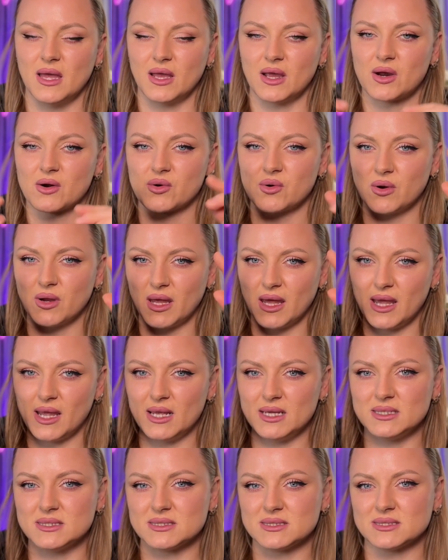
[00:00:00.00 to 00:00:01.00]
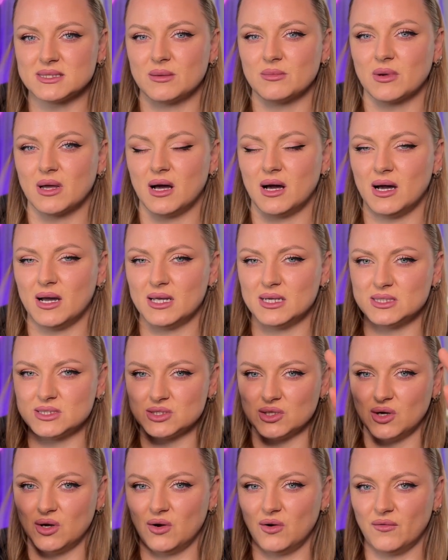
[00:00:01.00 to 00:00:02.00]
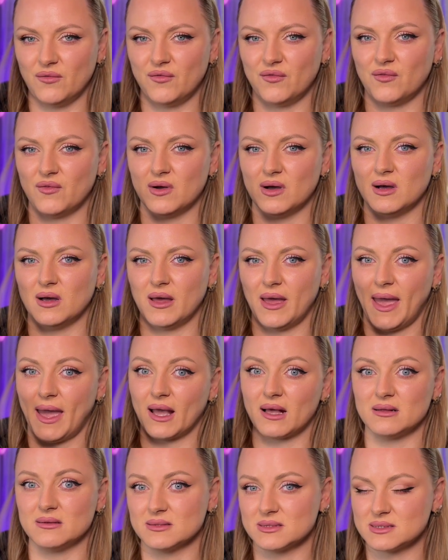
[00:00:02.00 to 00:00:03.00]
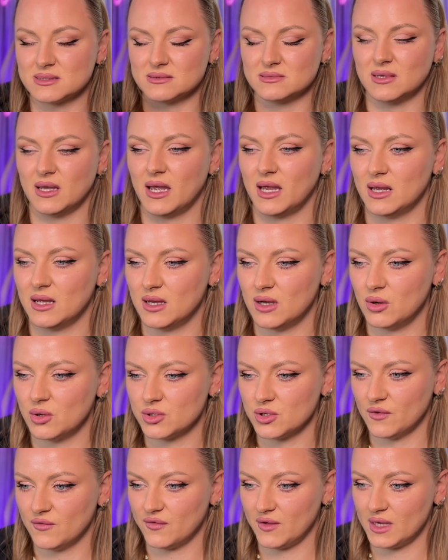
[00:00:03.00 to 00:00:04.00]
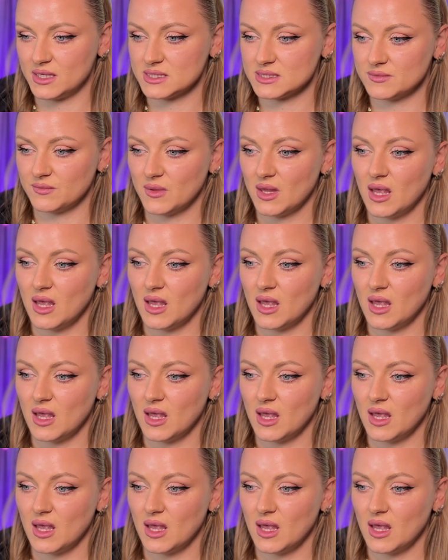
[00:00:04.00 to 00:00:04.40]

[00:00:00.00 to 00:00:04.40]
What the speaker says: create some kind of angles on your face.